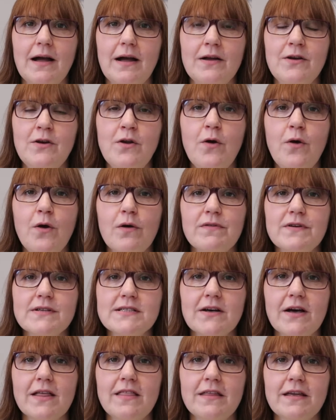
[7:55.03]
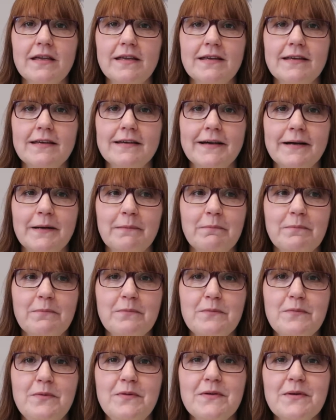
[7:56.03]
nervous, I think,
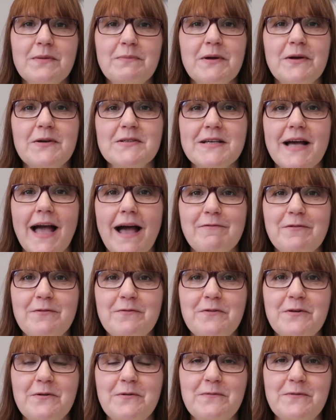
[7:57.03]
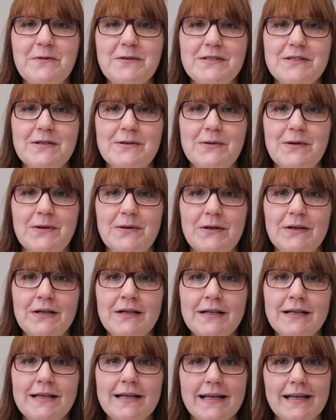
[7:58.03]
because I haven't filmed for so long.
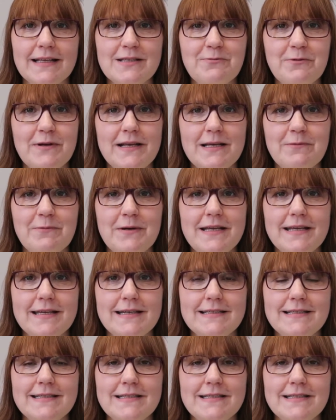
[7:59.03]
It's really weird.